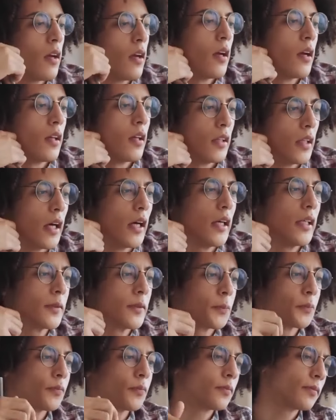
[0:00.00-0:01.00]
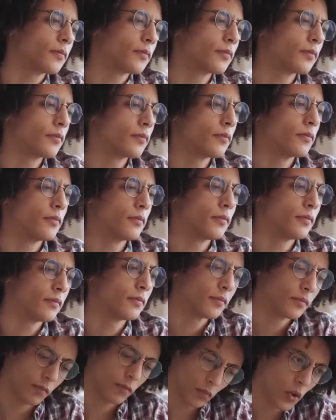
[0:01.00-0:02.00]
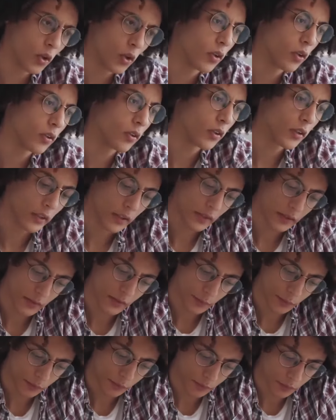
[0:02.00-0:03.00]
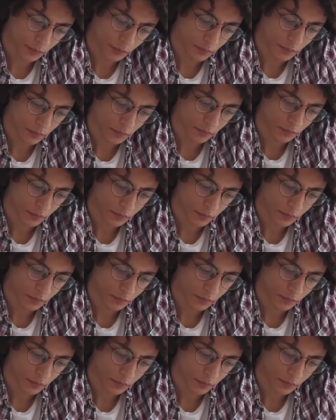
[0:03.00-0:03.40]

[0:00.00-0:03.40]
spot on Gian's schedule and set your appointment to have an